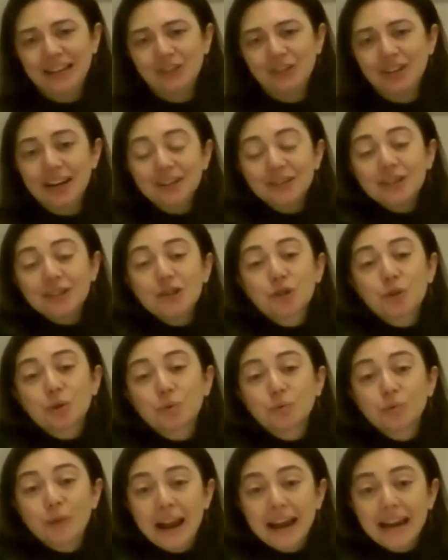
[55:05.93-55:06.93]
She actually
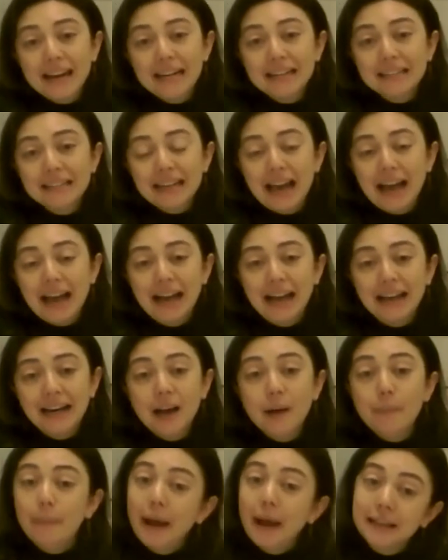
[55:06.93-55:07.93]
trained
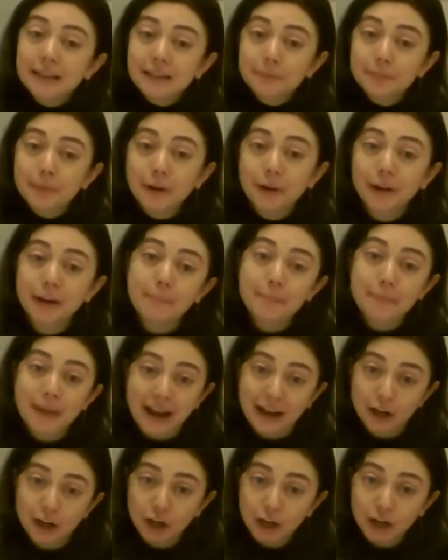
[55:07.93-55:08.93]
at Pensbury
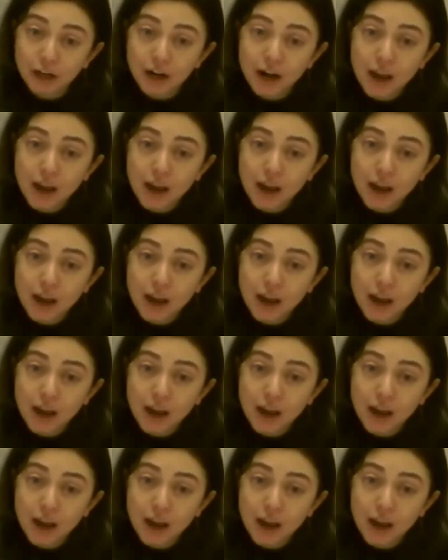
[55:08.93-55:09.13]
Manor.